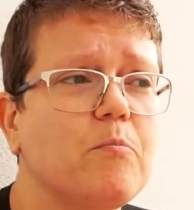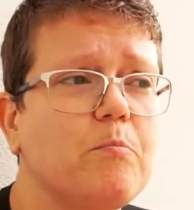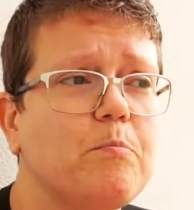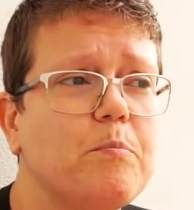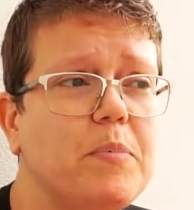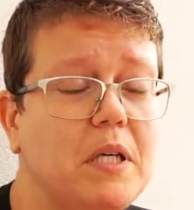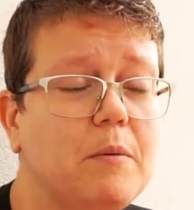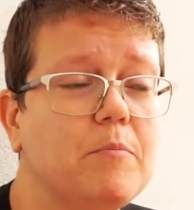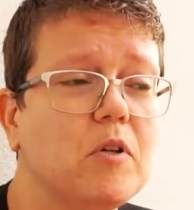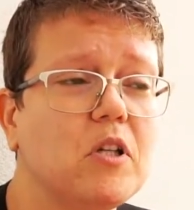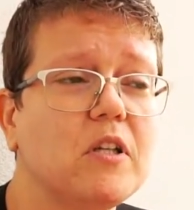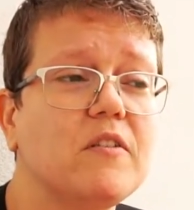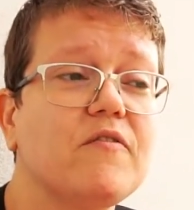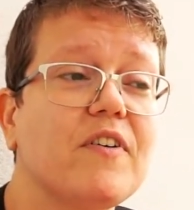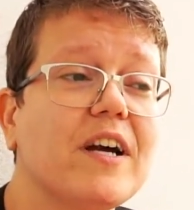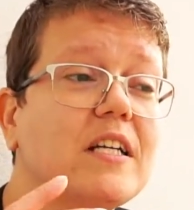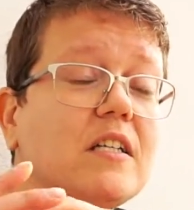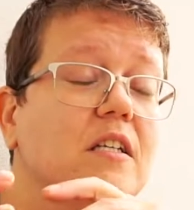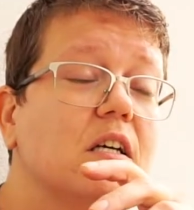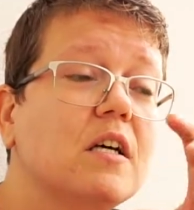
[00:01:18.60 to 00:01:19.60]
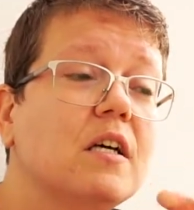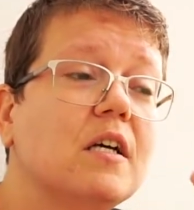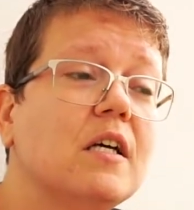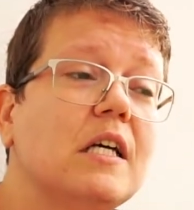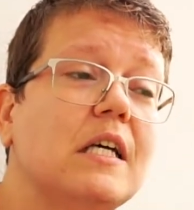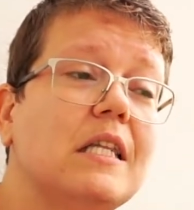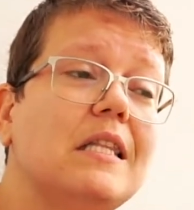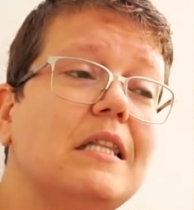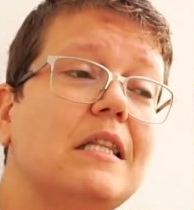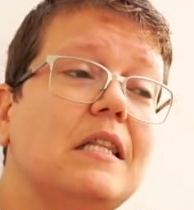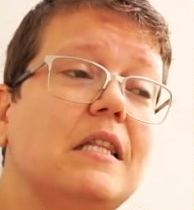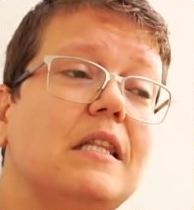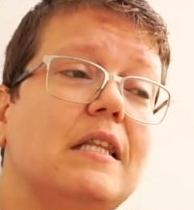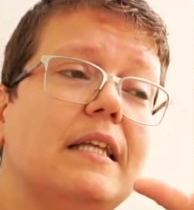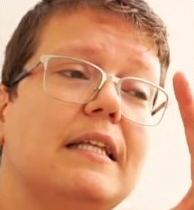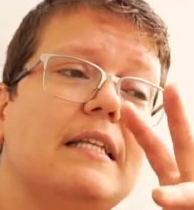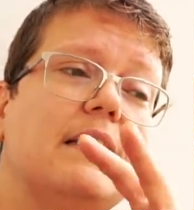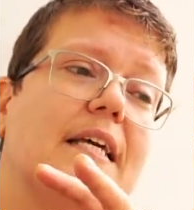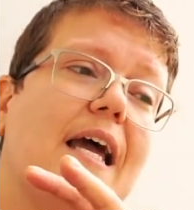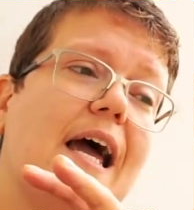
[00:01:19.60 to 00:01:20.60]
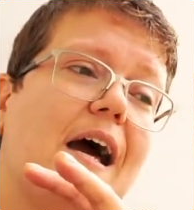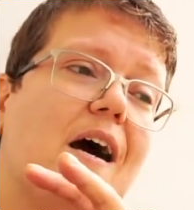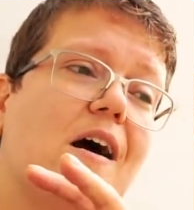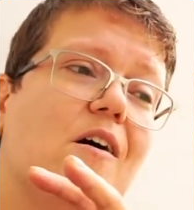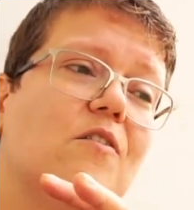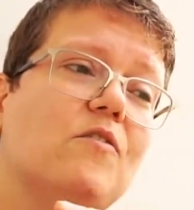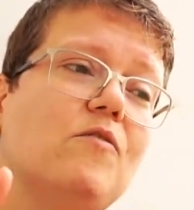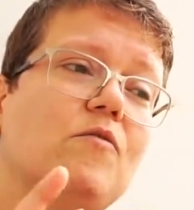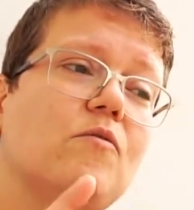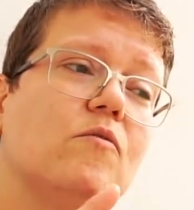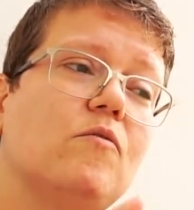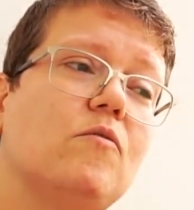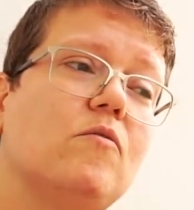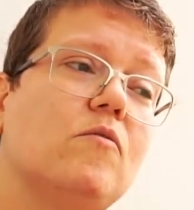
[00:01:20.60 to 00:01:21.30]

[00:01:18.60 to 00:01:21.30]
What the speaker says: people. In fact, the town